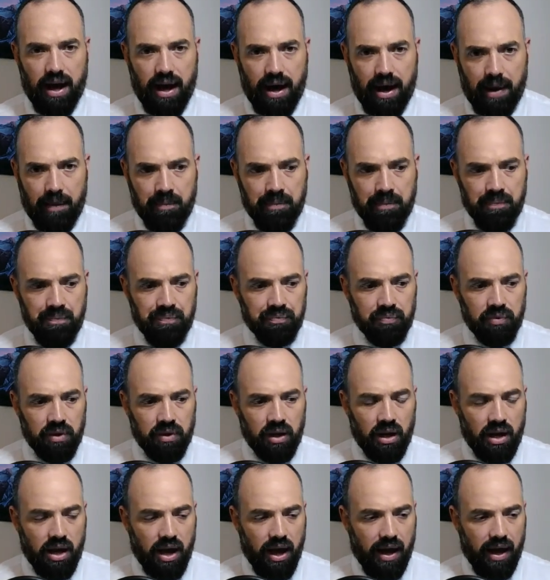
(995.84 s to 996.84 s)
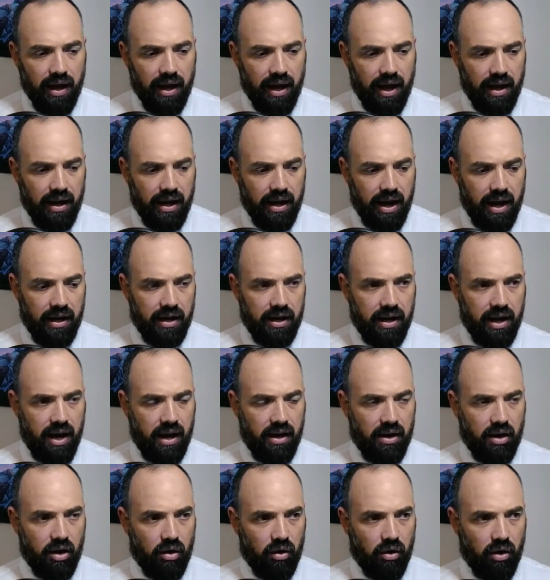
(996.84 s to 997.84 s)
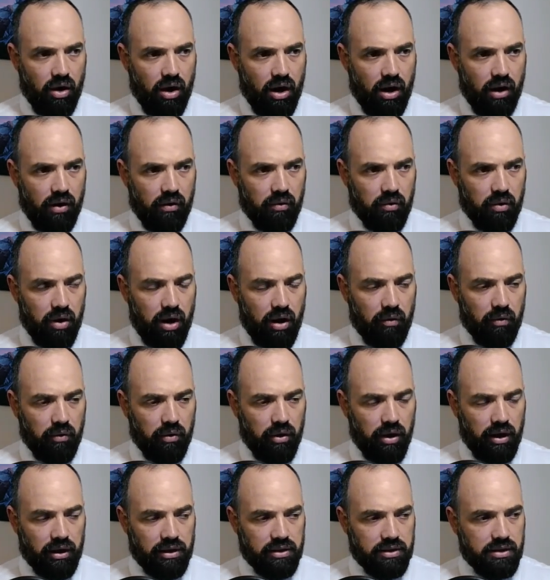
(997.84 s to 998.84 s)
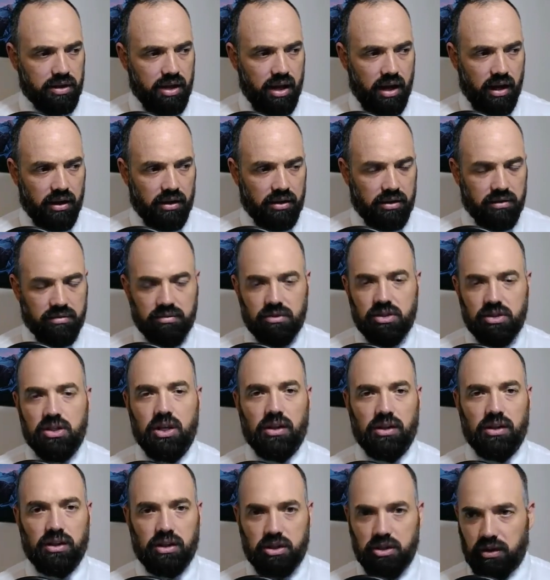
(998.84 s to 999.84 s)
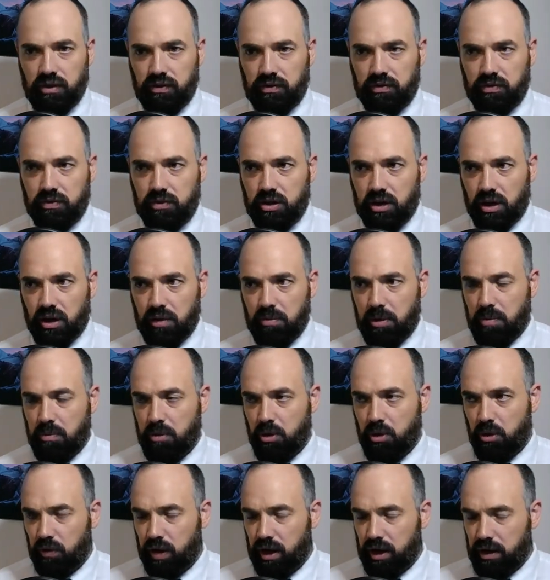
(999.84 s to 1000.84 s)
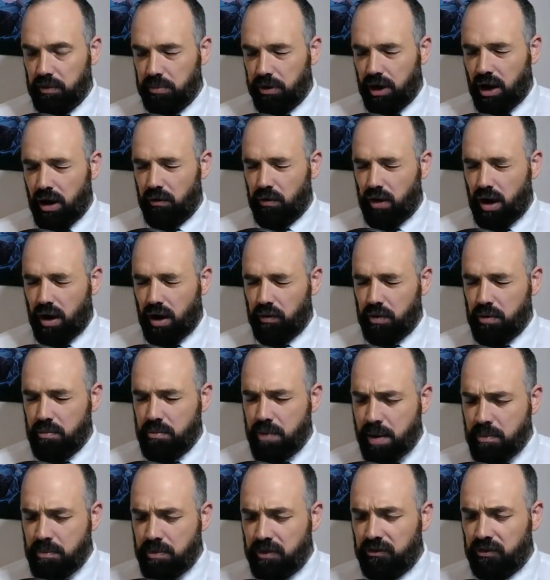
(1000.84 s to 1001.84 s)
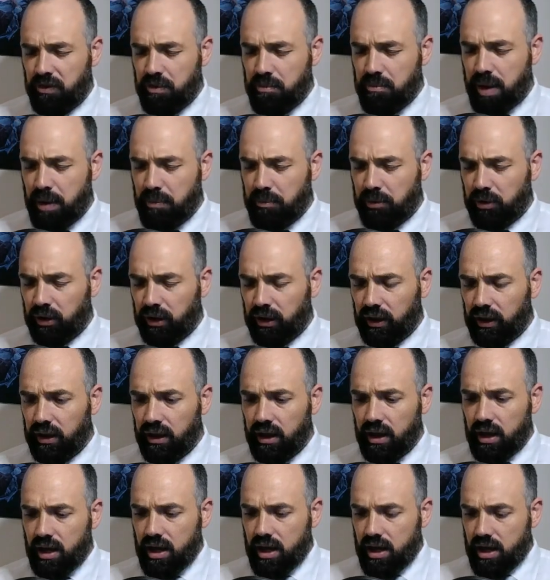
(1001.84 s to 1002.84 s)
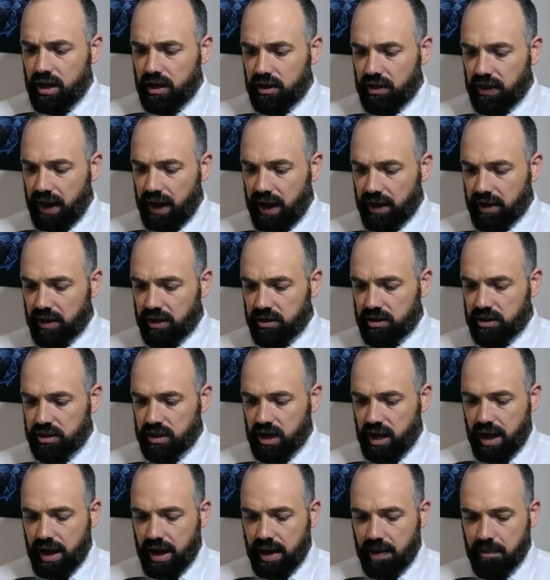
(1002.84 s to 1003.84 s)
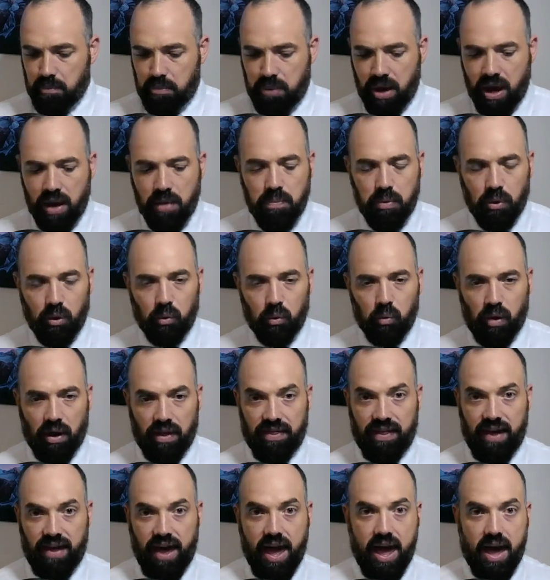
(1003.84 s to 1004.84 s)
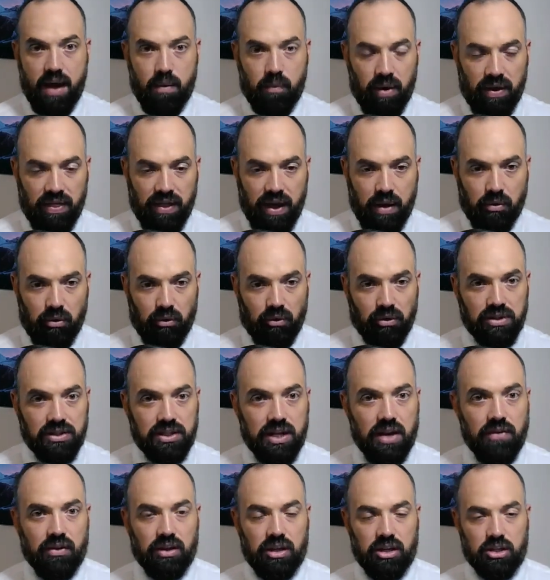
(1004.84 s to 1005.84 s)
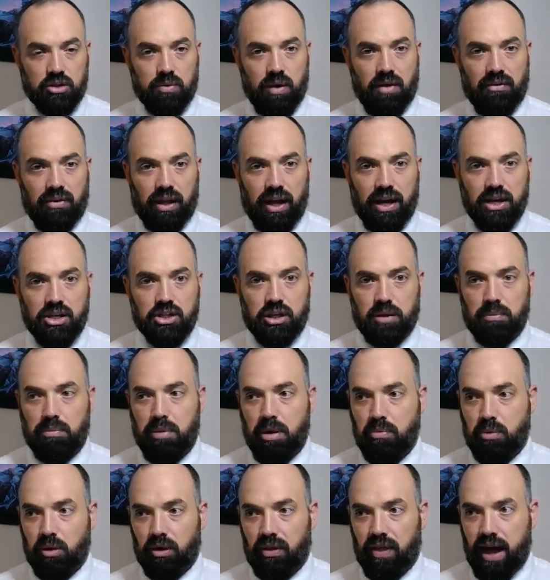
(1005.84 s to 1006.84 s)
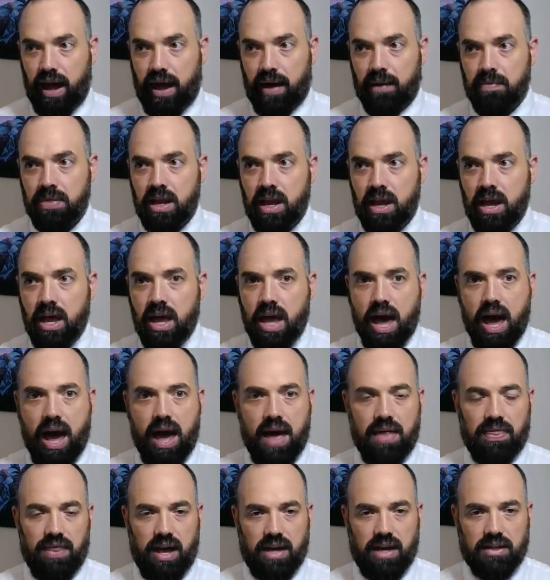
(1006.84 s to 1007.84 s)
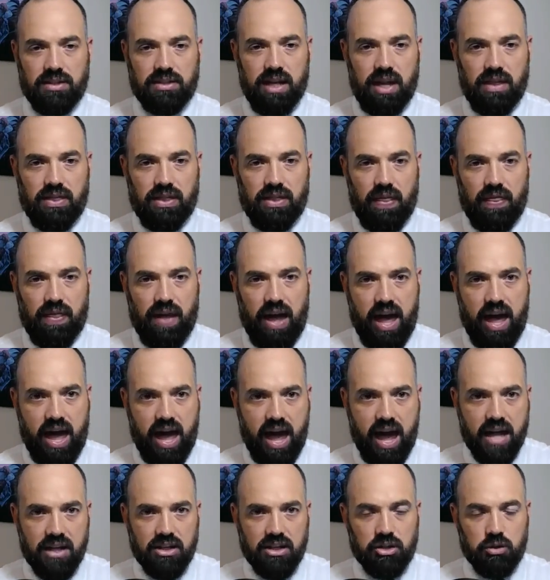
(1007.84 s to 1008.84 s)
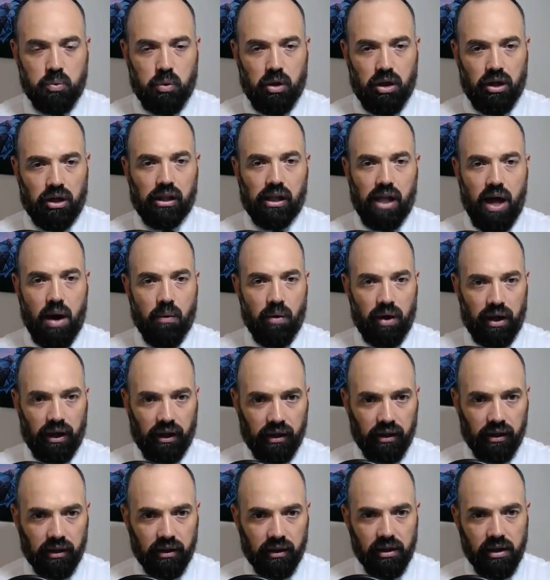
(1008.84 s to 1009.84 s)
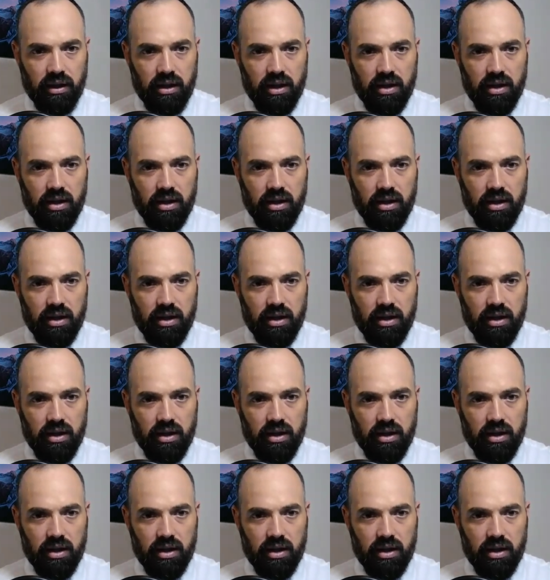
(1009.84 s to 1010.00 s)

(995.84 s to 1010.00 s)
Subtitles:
well. And I certainly should have done a bit more reading, but I remember from memory that people were there when they were receiving this revelation. People were there, and they said that their heads were glowing.